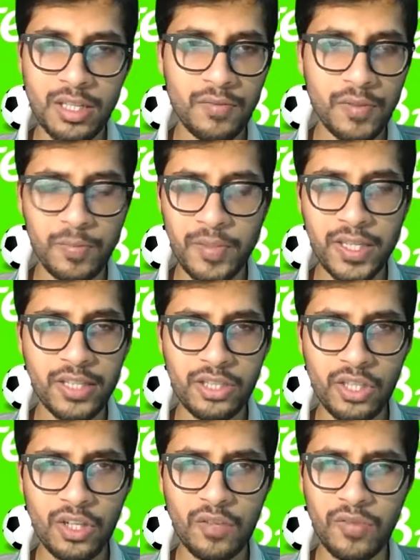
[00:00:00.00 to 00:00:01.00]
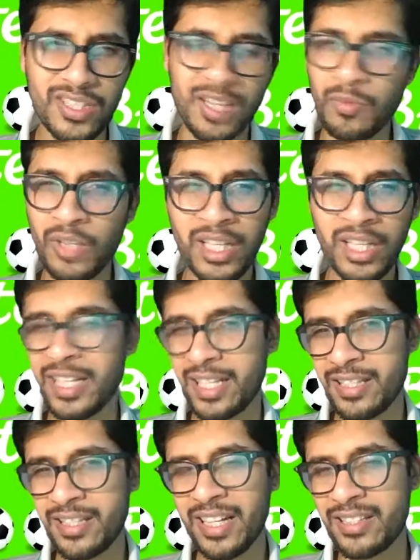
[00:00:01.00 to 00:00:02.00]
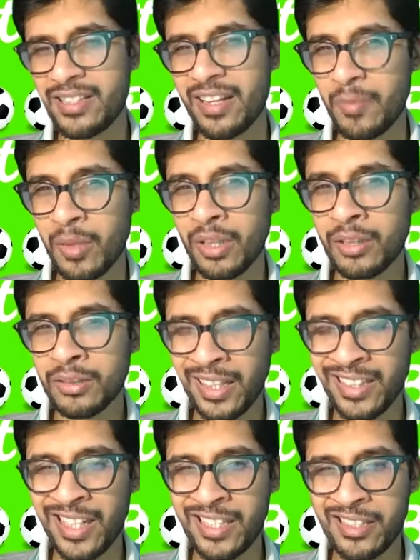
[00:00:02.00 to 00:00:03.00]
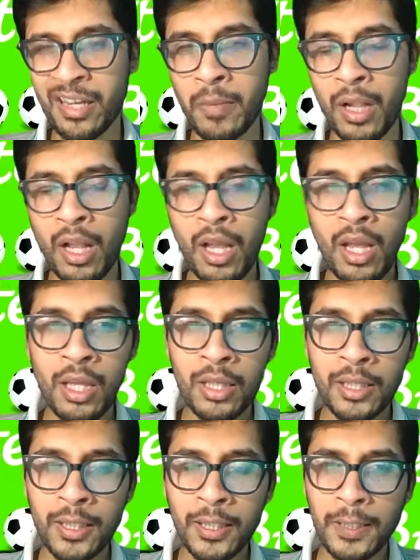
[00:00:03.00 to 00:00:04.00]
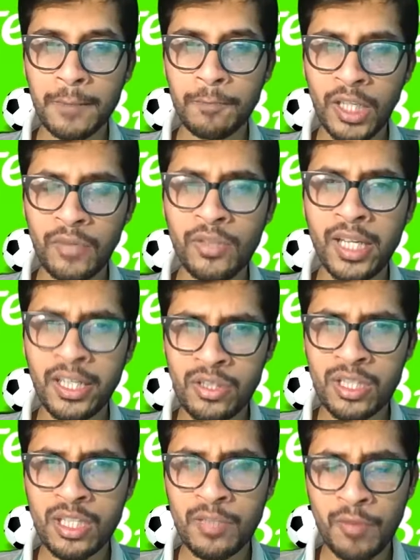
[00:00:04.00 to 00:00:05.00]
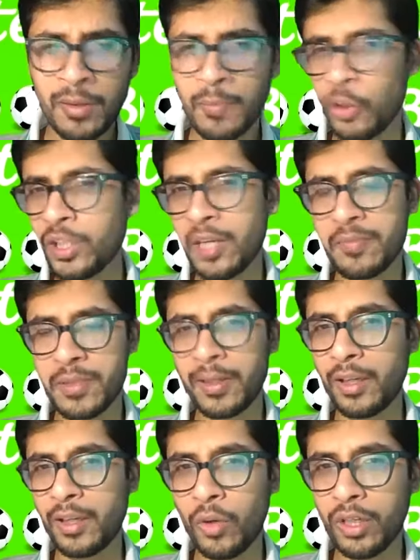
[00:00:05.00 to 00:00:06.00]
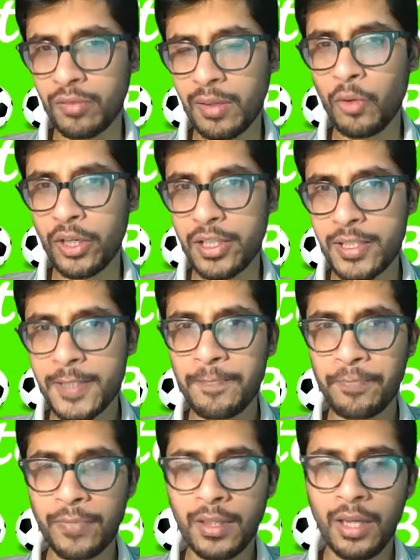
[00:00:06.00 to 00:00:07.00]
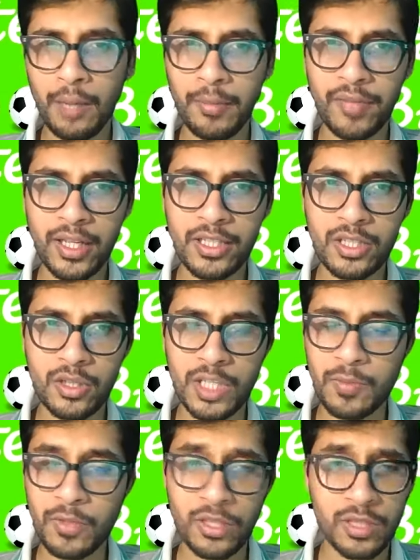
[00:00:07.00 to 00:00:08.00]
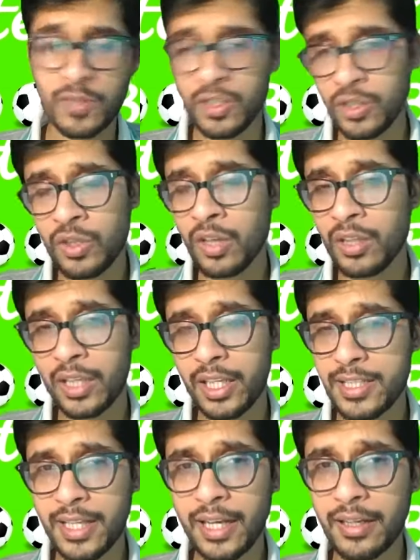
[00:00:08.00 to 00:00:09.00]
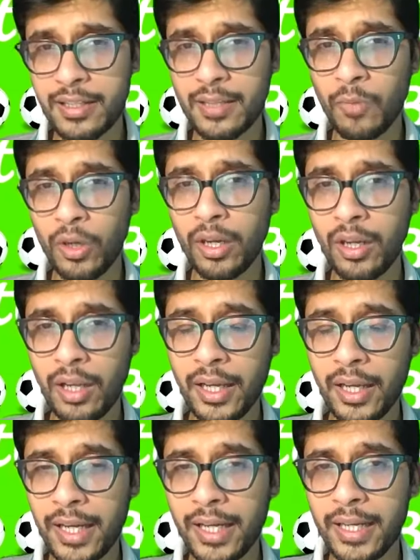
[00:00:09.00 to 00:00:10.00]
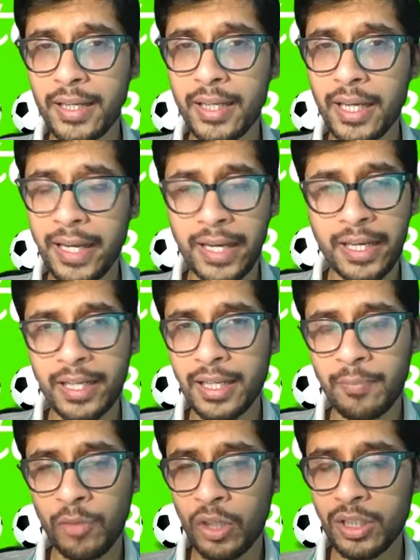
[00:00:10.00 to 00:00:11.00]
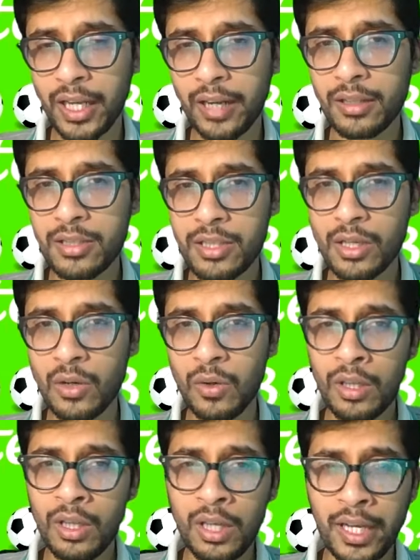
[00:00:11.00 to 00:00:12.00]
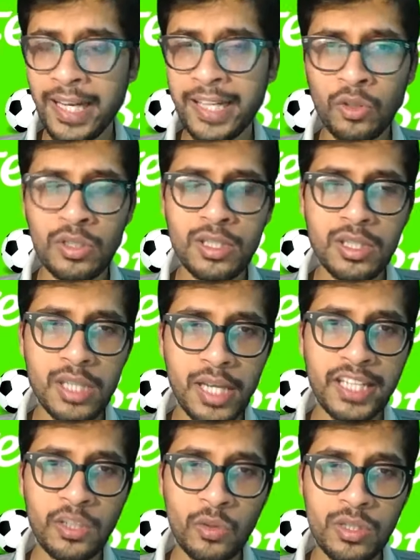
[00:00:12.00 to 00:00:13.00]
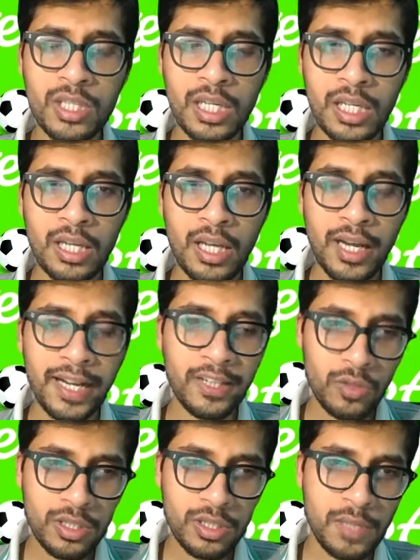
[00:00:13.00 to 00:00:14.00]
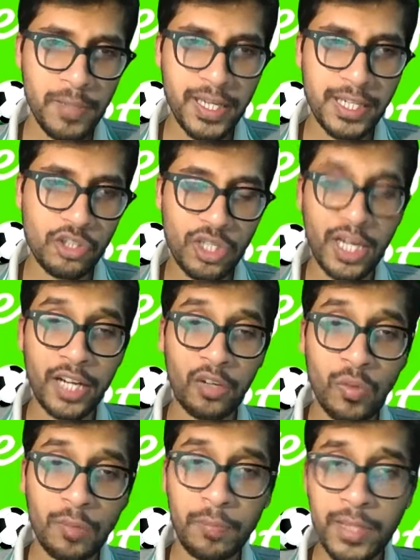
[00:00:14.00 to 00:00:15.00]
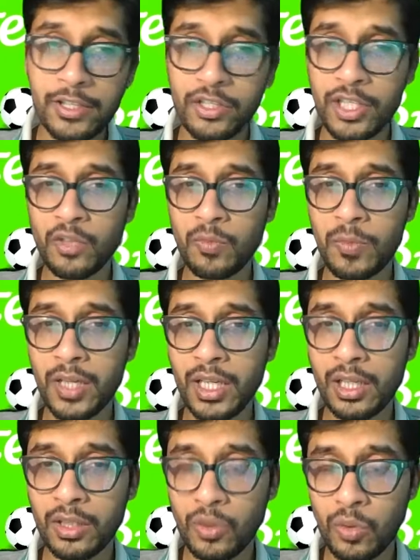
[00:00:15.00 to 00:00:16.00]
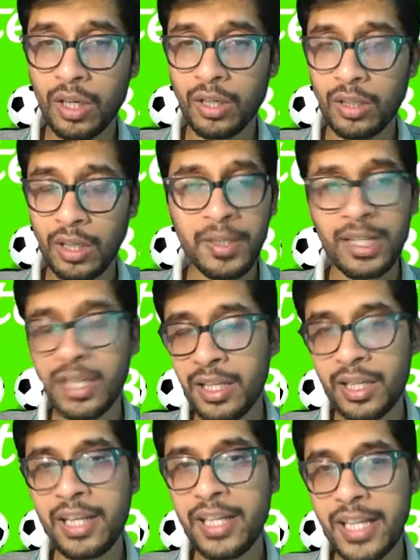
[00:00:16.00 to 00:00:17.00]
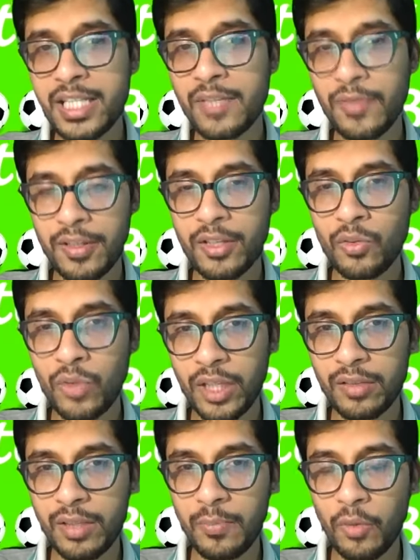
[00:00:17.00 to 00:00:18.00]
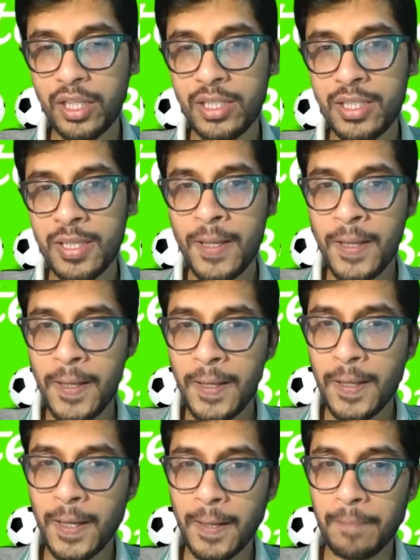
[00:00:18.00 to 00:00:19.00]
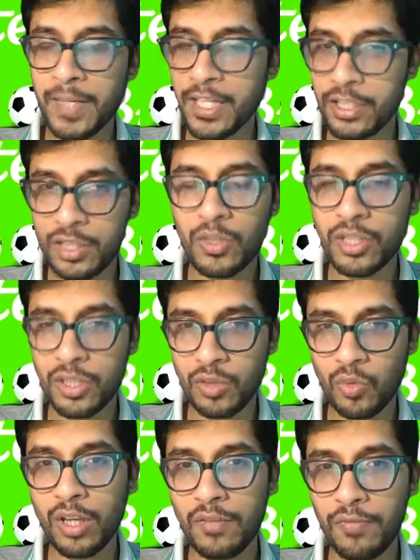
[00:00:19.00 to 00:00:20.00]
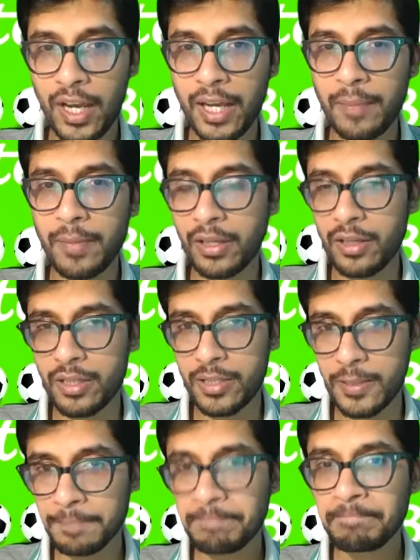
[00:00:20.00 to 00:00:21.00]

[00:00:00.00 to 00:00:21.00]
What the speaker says: for PSG or for Istanbul. I think that's terrible. I think that's terrible. What I would like to see is probably both teams being awarded 3 points, if that's the case, because you got to take a stand at some point, and I applaud that. So I don't think I don't see PSG. I don't want PSG to be thrown out. I mean, in any case, even if they do get 3 points, PSG will still qualify because